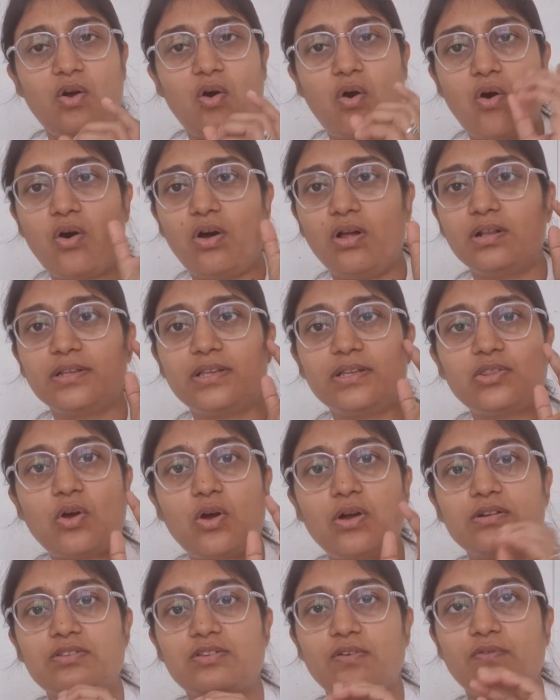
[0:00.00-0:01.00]
all the
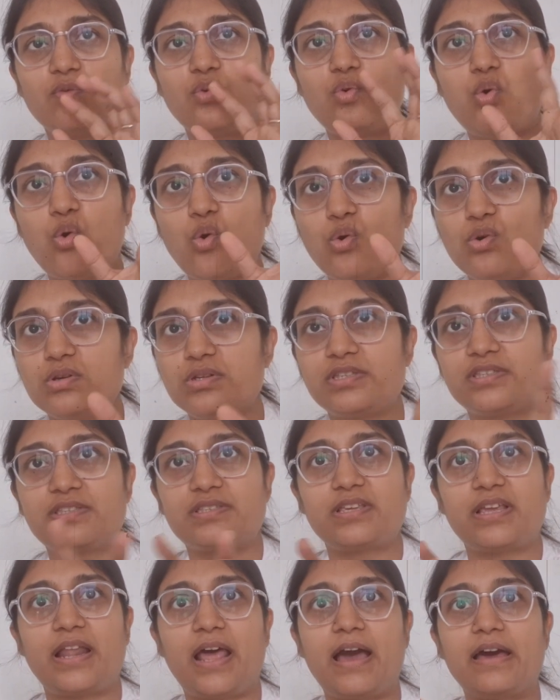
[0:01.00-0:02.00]
thoughts of
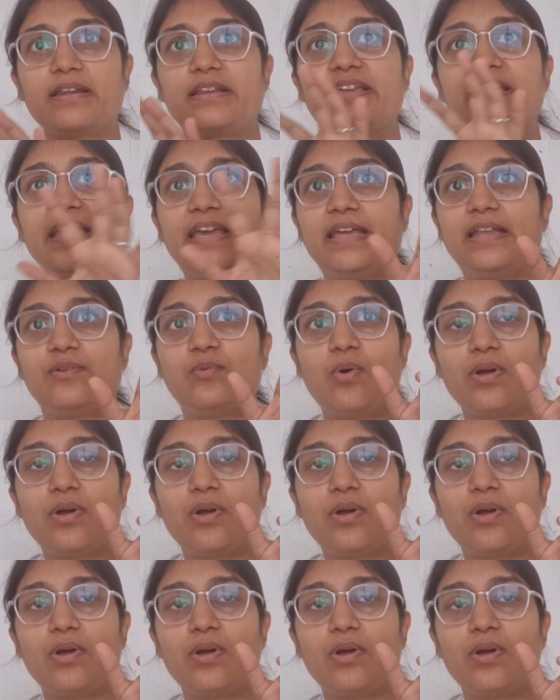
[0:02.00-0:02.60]
ghosts and arcane.